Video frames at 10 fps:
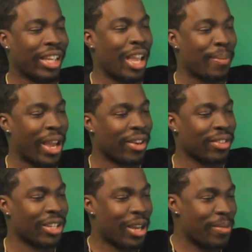came back
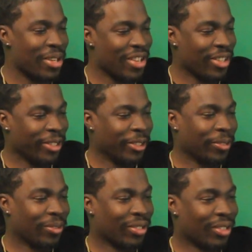on top.
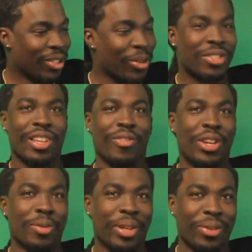You wanna see that
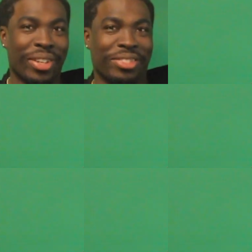video, by the way?